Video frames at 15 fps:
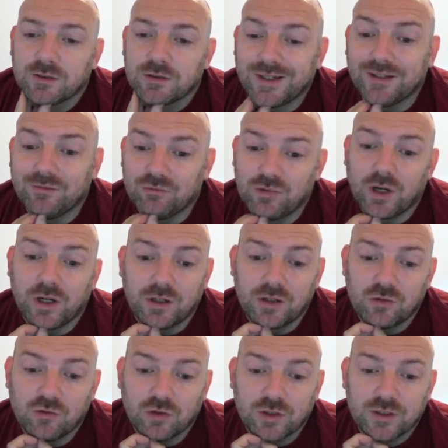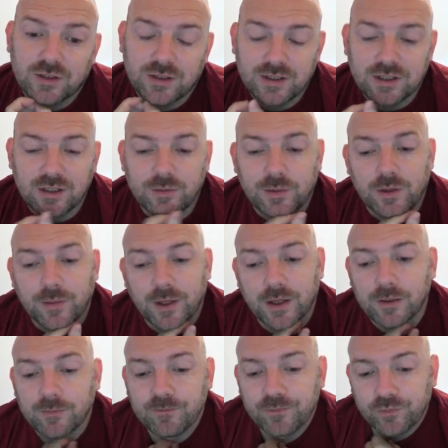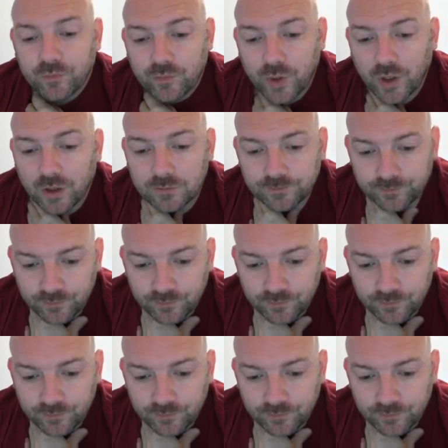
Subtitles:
and running across is going to be a pain. But,